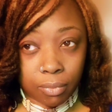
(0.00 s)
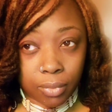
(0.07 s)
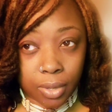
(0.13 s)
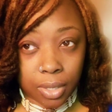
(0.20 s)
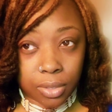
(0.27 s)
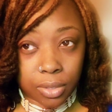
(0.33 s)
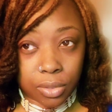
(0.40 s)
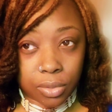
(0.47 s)

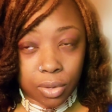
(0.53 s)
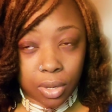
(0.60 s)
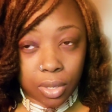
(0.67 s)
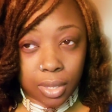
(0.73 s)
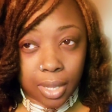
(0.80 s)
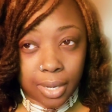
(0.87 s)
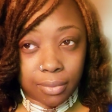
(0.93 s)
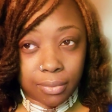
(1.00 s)
I just saw a
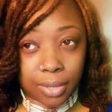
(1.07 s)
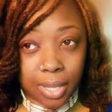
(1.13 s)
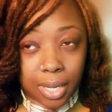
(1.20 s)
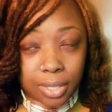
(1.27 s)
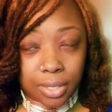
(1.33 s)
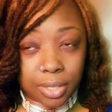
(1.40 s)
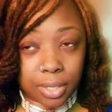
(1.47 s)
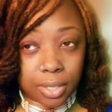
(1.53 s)
light
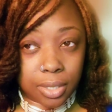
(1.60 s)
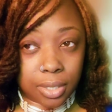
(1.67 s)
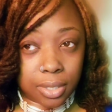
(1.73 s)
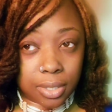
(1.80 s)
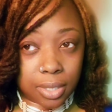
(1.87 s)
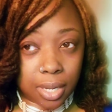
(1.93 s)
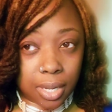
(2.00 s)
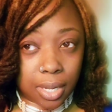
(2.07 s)
flashing in the
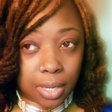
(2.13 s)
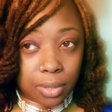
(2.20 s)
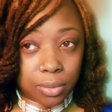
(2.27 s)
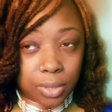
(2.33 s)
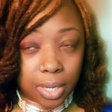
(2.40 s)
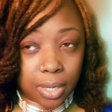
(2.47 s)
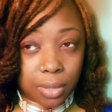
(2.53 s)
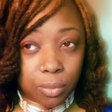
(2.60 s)
sky. It was
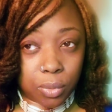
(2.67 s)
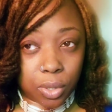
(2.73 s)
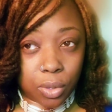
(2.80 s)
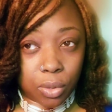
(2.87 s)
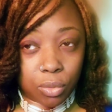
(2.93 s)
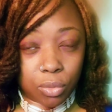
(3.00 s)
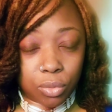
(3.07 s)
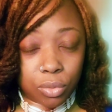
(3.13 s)
like one of
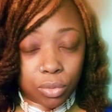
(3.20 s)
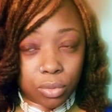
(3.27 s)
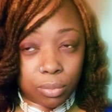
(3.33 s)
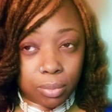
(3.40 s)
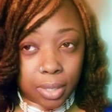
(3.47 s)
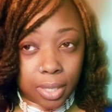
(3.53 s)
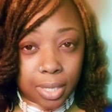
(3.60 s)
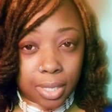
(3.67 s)
those
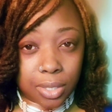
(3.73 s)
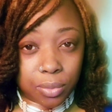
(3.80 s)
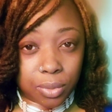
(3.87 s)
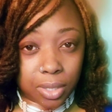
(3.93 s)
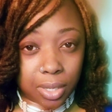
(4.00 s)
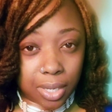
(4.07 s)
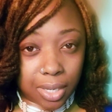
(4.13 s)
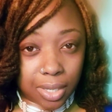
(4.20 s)
planes with
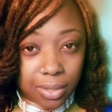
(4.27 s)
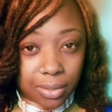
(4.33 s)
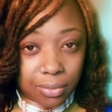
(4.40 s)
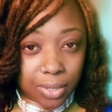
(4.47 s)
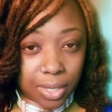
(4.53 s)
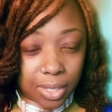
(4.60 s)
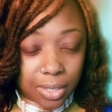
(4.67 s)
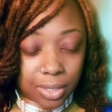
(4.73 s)
the light
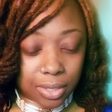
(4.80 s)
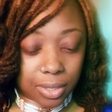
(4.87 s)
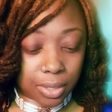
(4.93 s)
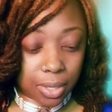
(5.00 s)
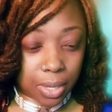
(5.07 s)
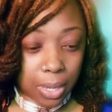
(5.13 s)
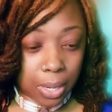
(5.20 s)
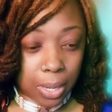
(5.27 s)
flashing.
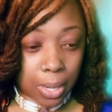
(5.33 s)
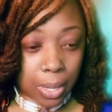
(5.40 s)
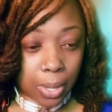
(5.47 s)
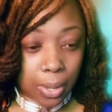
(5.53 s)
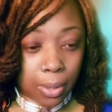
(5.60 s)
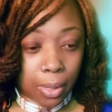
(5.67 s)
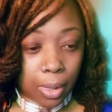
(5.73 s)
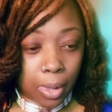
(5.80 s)

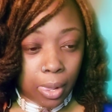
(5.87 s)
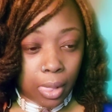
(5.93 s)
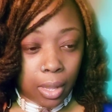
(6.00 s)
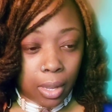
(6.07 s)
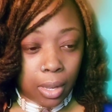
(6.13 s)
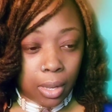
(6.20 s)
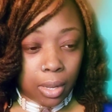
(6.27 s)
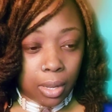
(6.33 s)

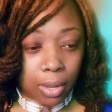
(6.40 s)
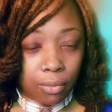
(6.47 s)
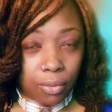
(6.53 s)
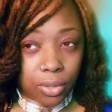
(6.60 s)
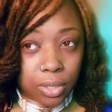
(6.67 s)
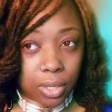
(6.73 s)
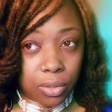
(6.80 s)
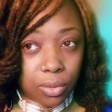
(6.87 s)
At
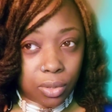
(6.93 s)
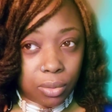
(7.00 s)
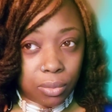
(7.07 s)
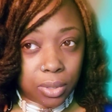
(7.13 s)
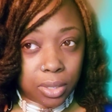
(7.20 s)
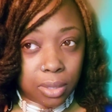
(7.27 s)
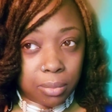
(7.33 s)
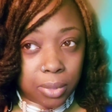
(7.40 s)
first I thought it
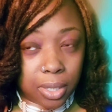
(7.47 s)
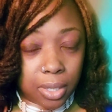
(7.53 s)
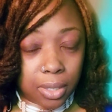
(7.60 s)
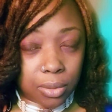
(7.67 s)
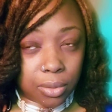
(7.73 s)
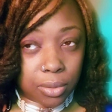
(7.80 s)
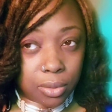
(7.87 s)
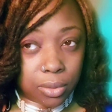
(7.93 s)
was something
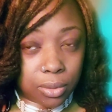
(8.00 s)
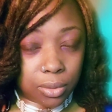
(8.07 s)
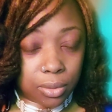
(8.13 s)
else.